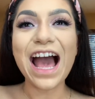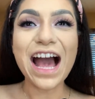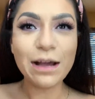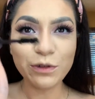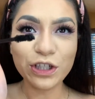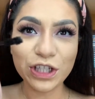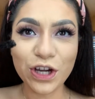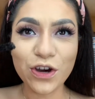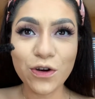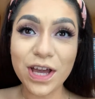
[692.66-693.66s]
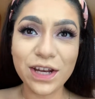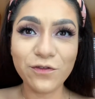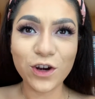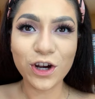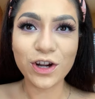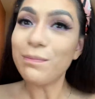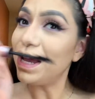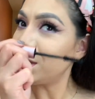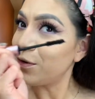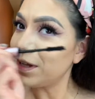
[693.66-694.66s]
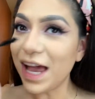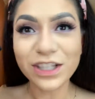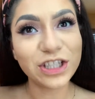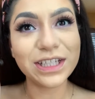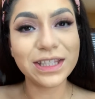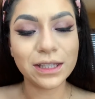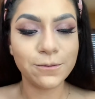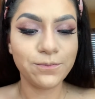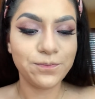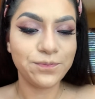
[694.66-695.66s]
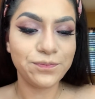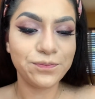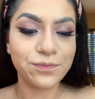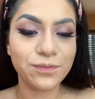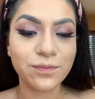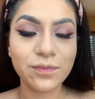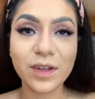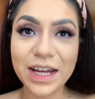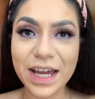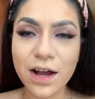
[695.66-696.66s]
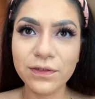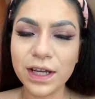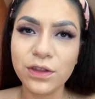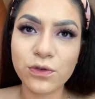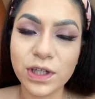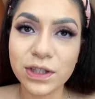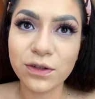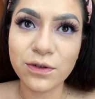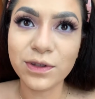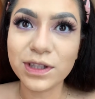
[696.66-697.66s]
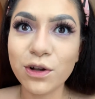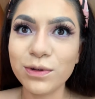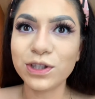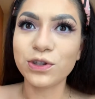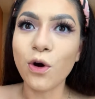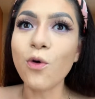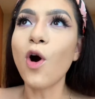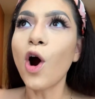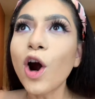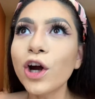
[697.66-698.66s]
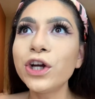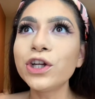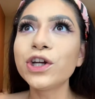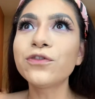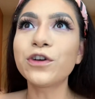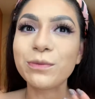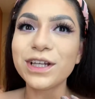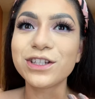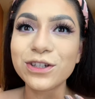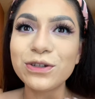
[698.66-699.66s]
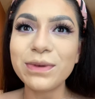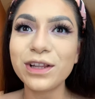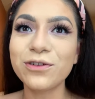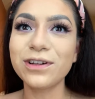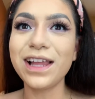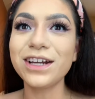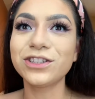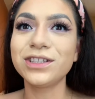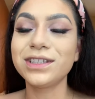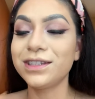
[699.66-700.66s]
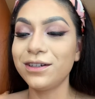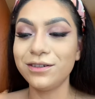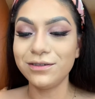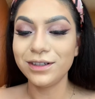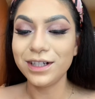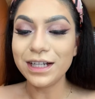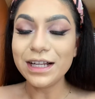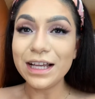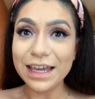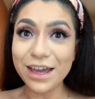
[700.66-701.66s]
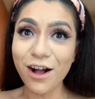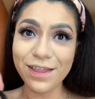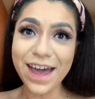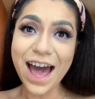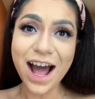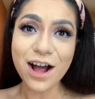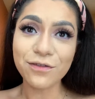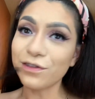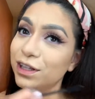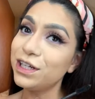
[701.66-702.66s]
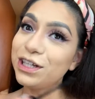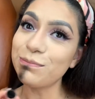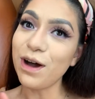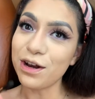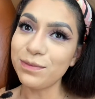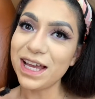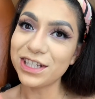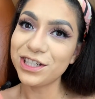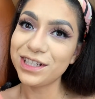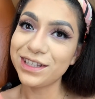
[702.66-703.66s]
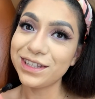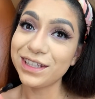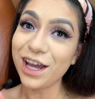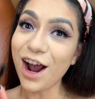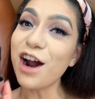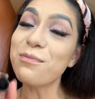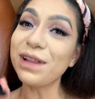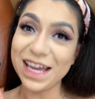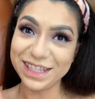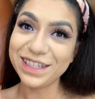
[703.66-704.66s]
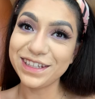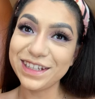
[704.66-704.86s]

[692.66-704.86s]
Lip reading: I'm going to go in for my lower lashes. And I have like 3, so it's always so hard for me to do my lower lashes. So y'all that have really good bottom lashes are blessed.